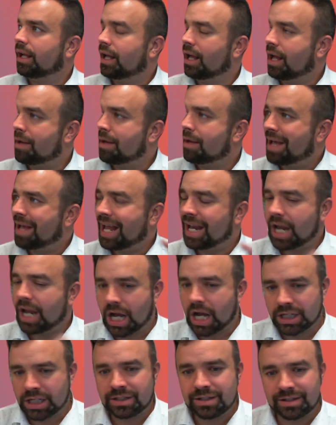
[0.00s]
and
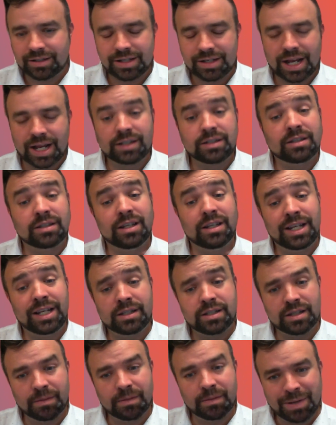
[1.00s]
understanding the
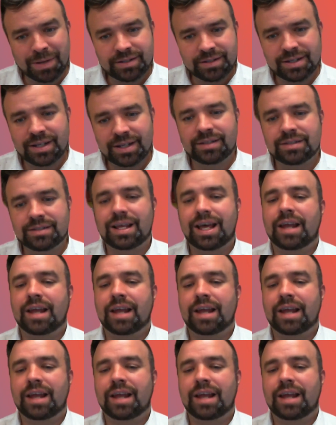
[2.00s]
needs of the business